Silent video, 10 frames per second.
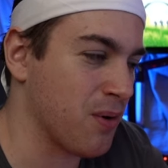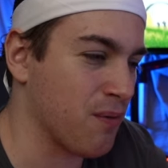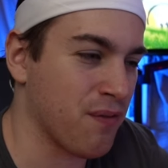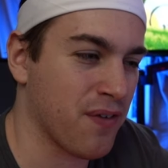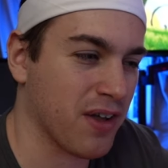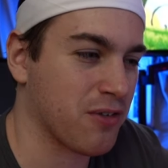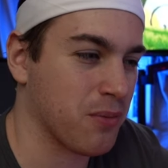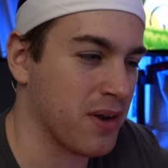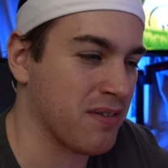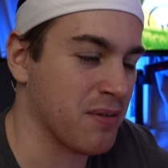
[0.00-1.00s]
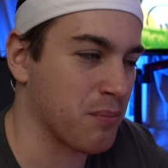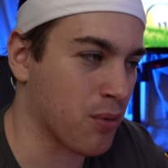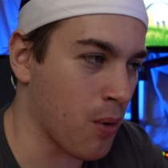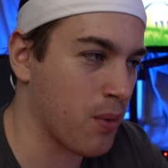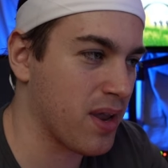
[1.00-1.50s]
don't fix what isn't
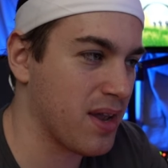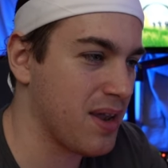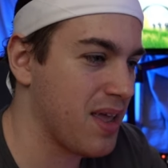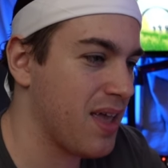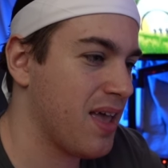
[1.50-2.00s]
broken.